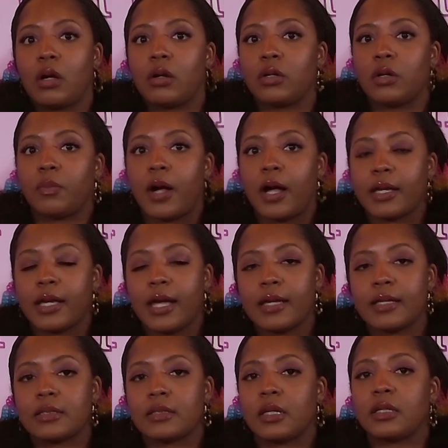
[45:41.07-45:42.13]
podcast,
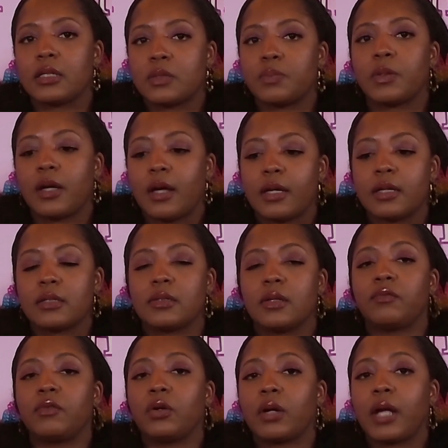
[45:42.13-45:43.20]
and it's because of
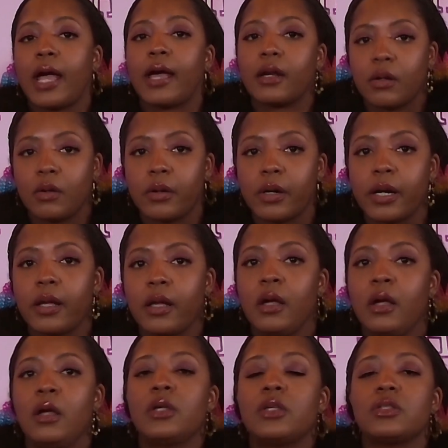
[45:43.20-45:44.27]
your category.
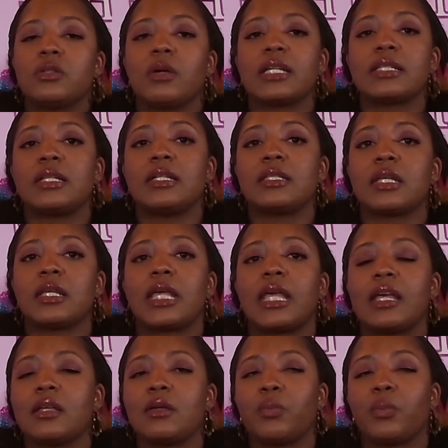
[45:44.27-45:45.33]
So you guys need to
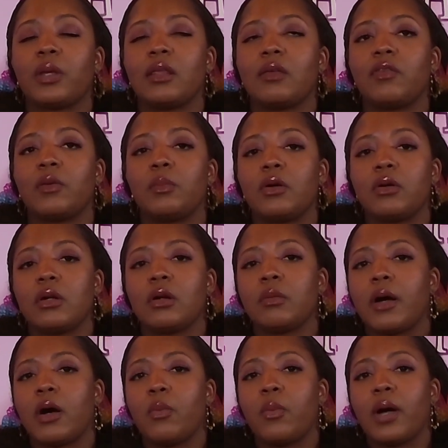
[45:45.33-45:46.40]
get really familiar
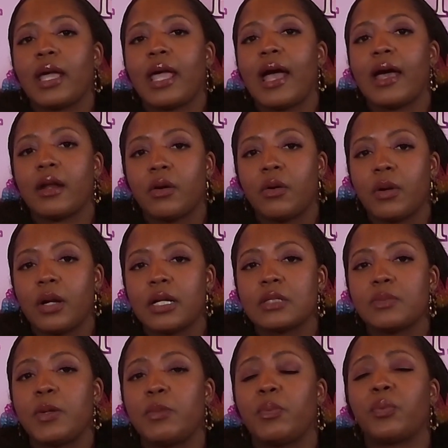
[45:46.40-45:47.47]
about what categories
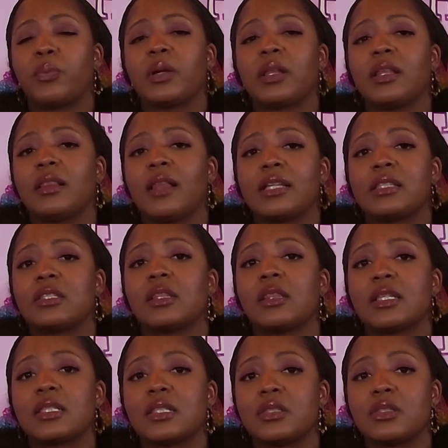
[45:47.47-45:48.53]
people really like to
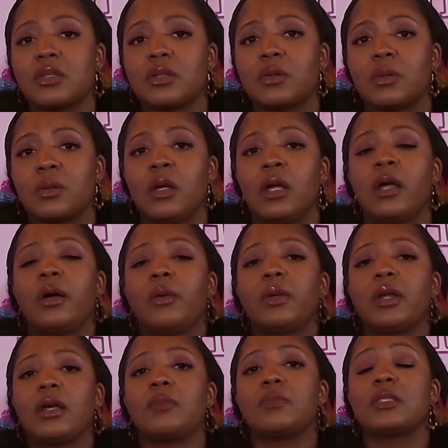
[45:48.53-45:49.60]
listen to when it
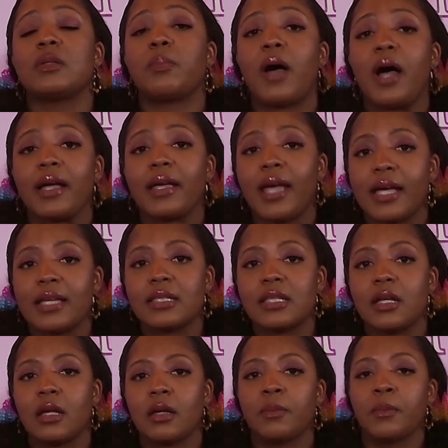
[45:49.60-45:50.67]
comes to
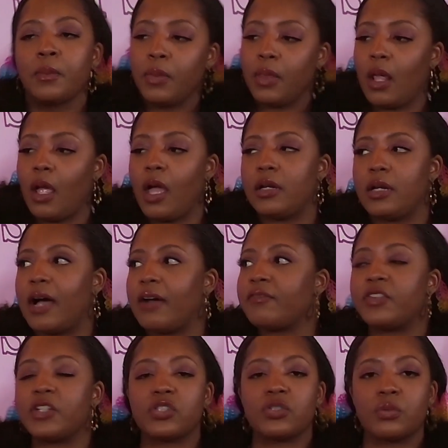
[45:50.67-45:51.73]
podcasting, and not
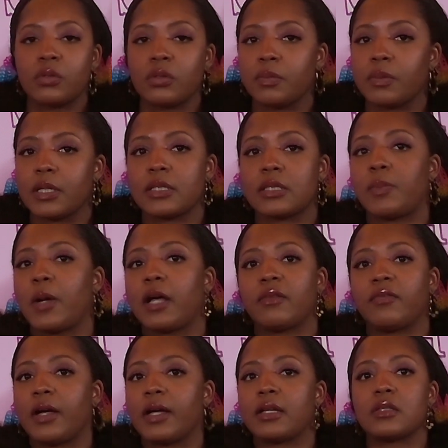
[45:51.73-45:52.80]
visual, because
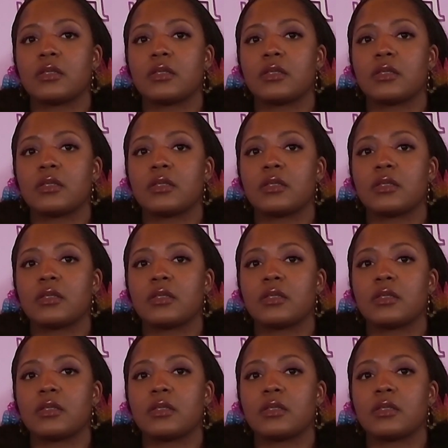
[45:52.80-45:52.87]
Spotify is